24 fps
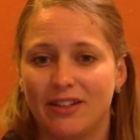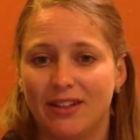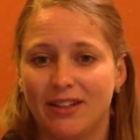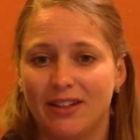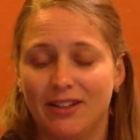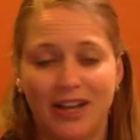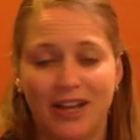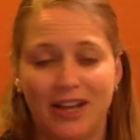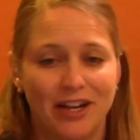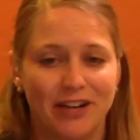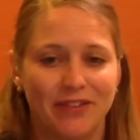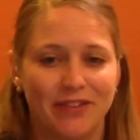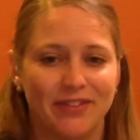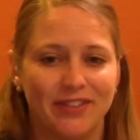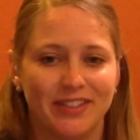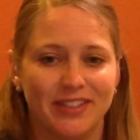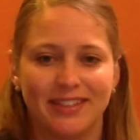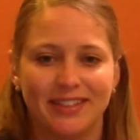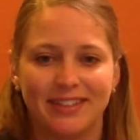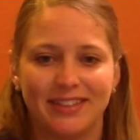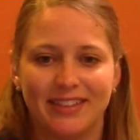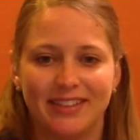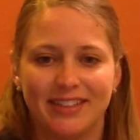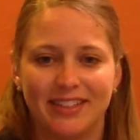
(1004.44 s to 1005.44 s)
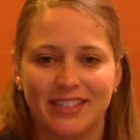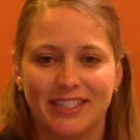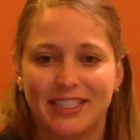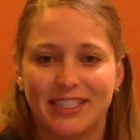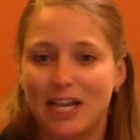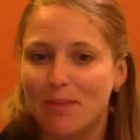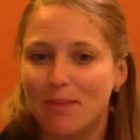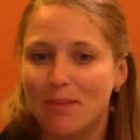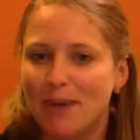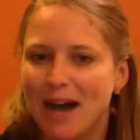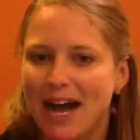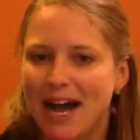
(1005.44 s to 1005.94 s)
a lot of
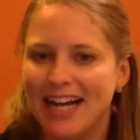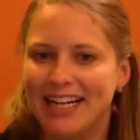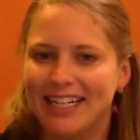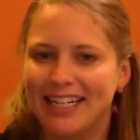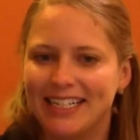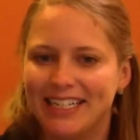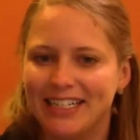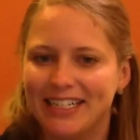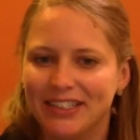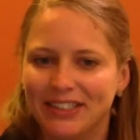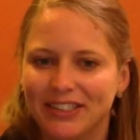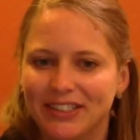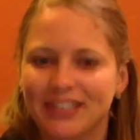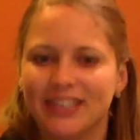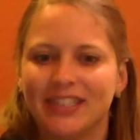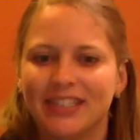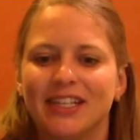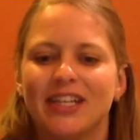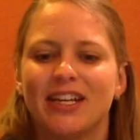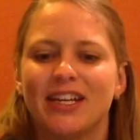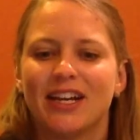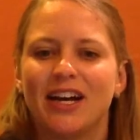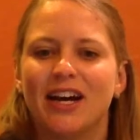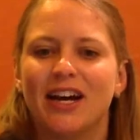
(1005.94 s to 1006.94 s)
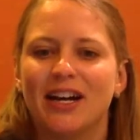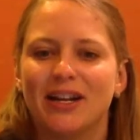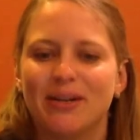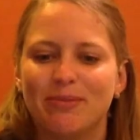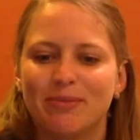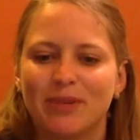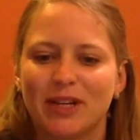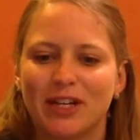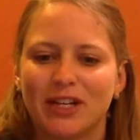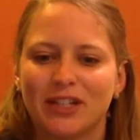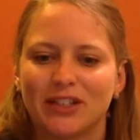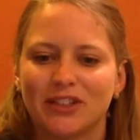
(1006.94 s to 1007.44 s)
sub-ideal
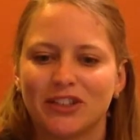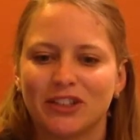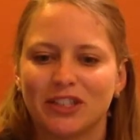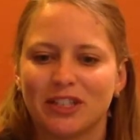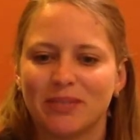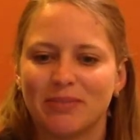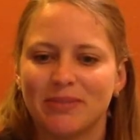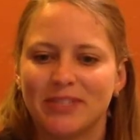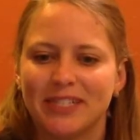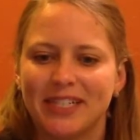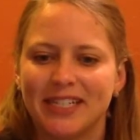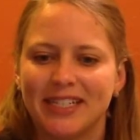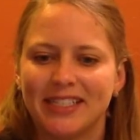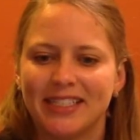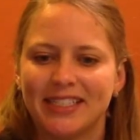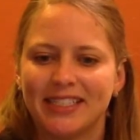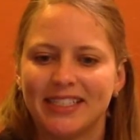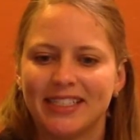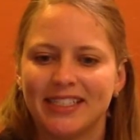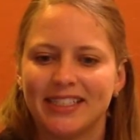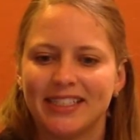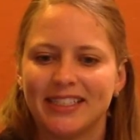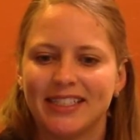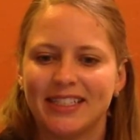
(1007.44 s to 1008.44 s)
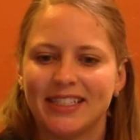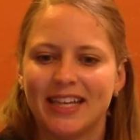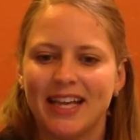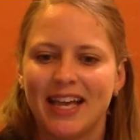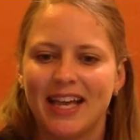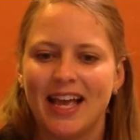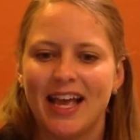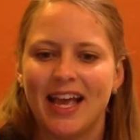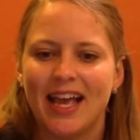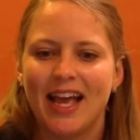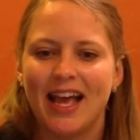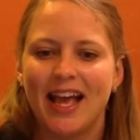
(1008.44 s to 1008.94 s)
circumstances,
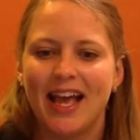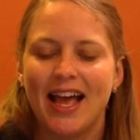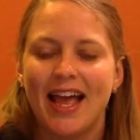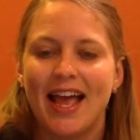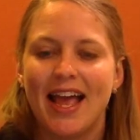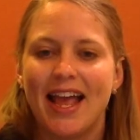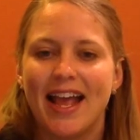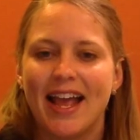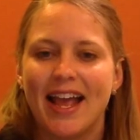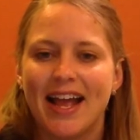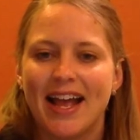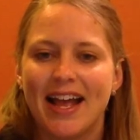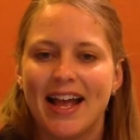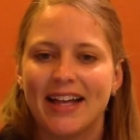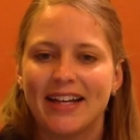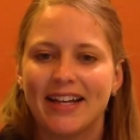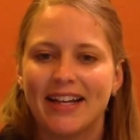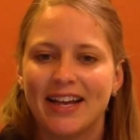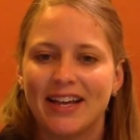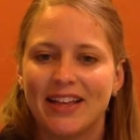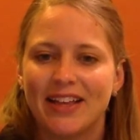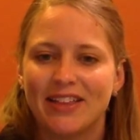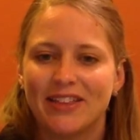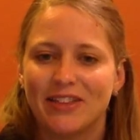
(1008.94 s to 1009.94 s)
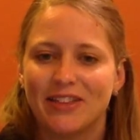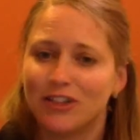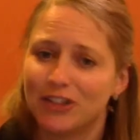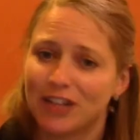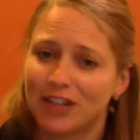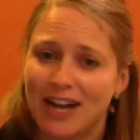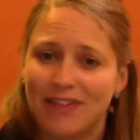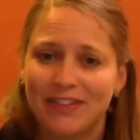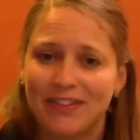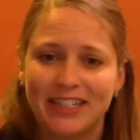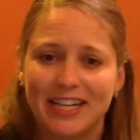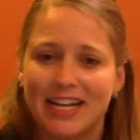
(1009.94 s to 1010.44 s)
and you're
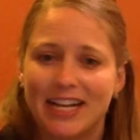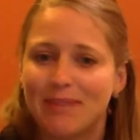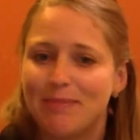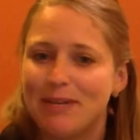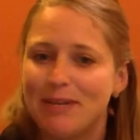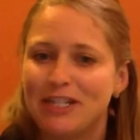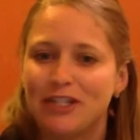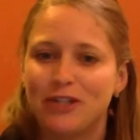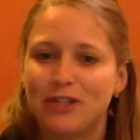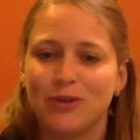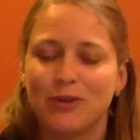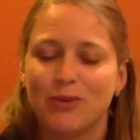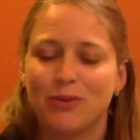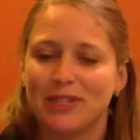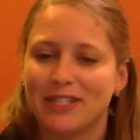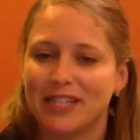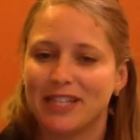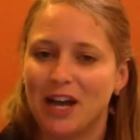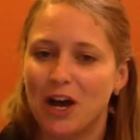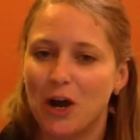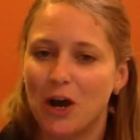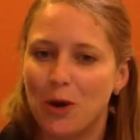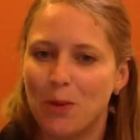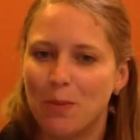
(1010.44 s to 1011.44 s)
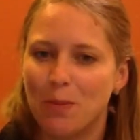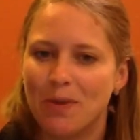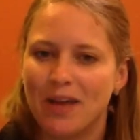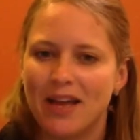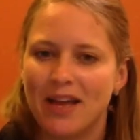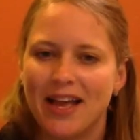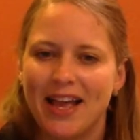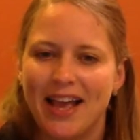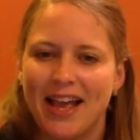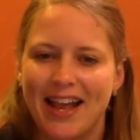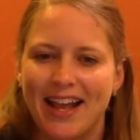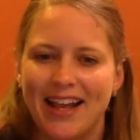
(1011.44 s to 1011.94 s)
having to kind of make do with what's at home.
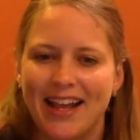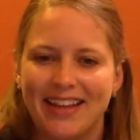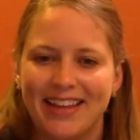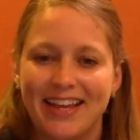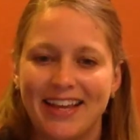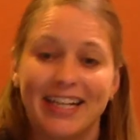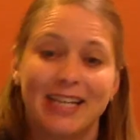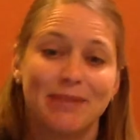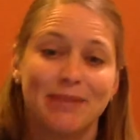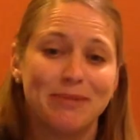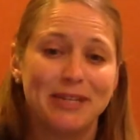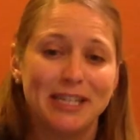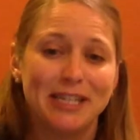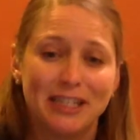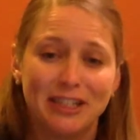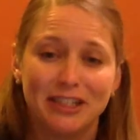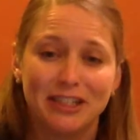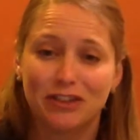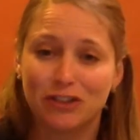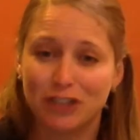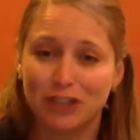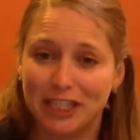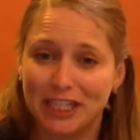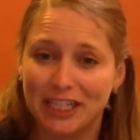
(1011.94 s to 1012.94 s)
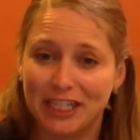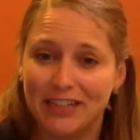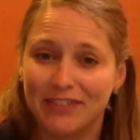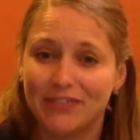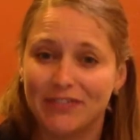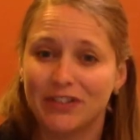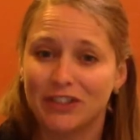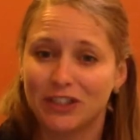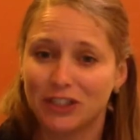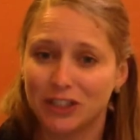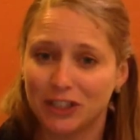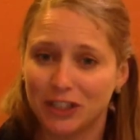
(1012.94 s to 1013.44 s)
And that can be tricky
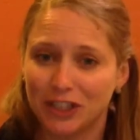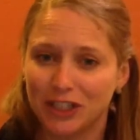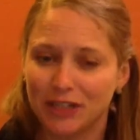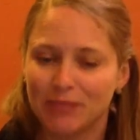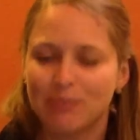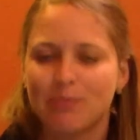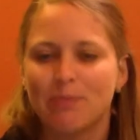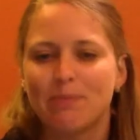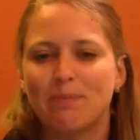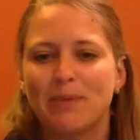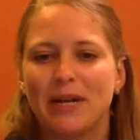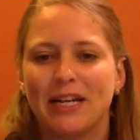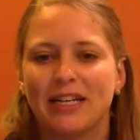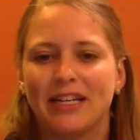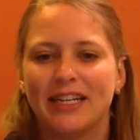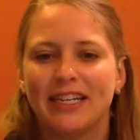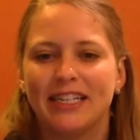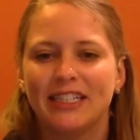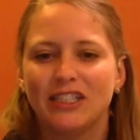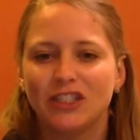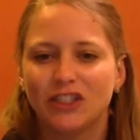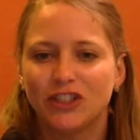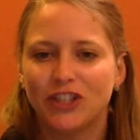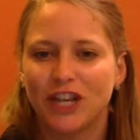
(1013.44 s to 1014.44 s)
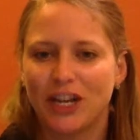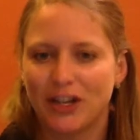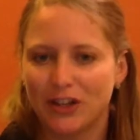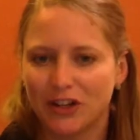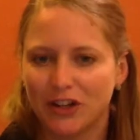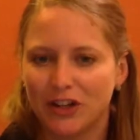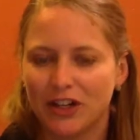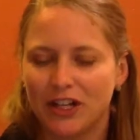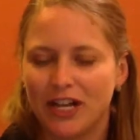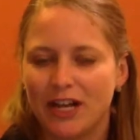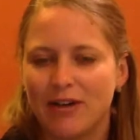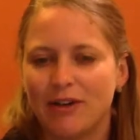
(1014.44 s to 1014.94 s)
for sure, but in
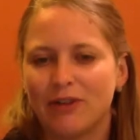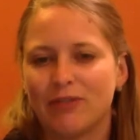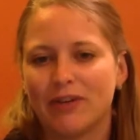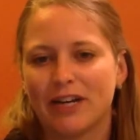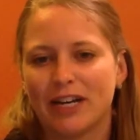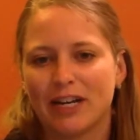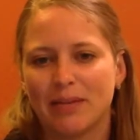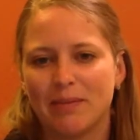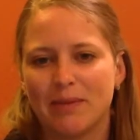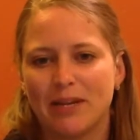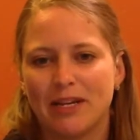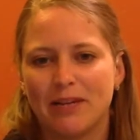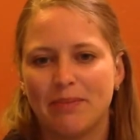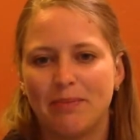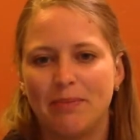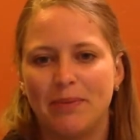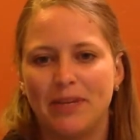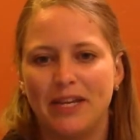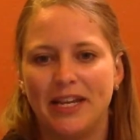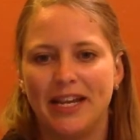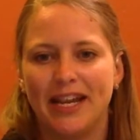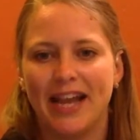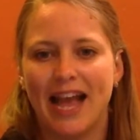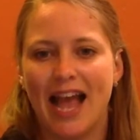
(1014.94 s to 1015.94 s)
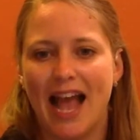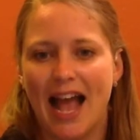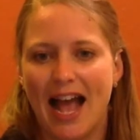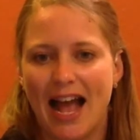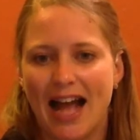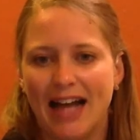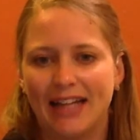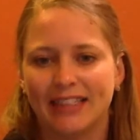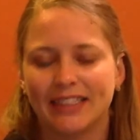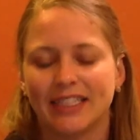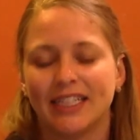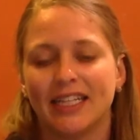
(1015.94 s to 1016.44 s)
general, I would recommend being
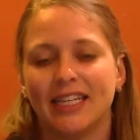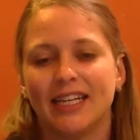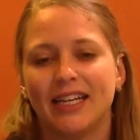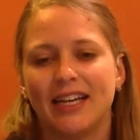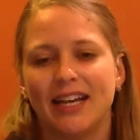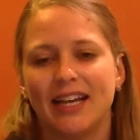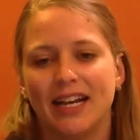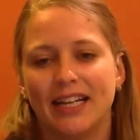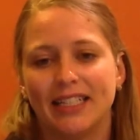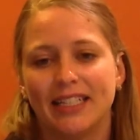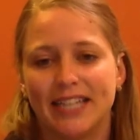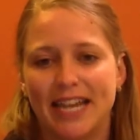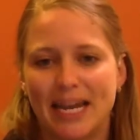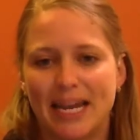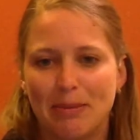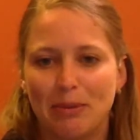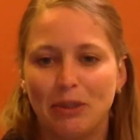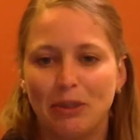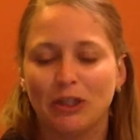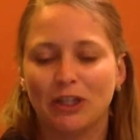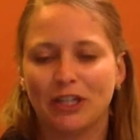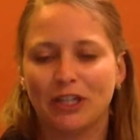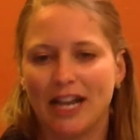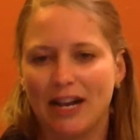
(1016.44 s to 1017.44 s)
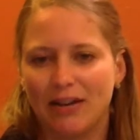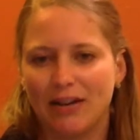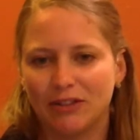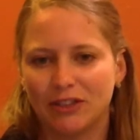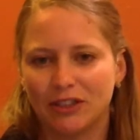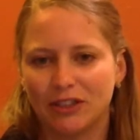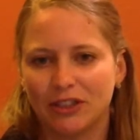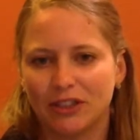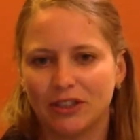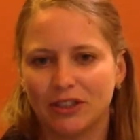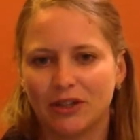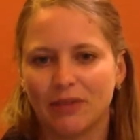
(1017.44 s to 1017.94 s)
at a table or
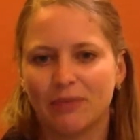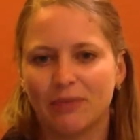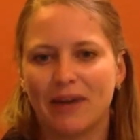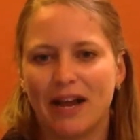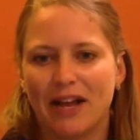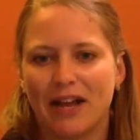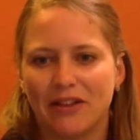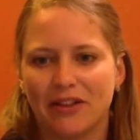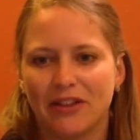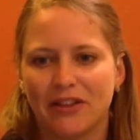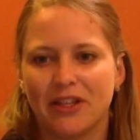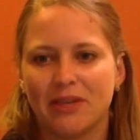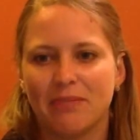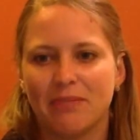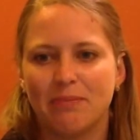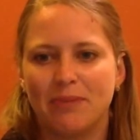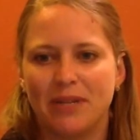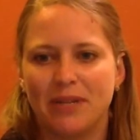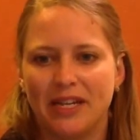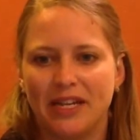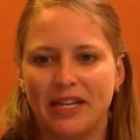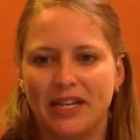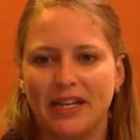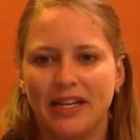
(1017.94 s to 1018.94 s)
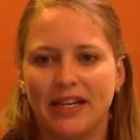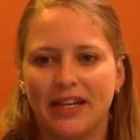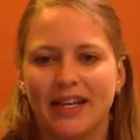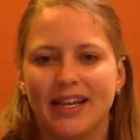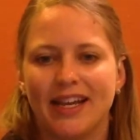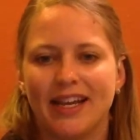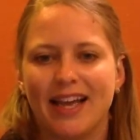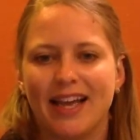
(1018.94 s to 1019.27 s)
counter rather than being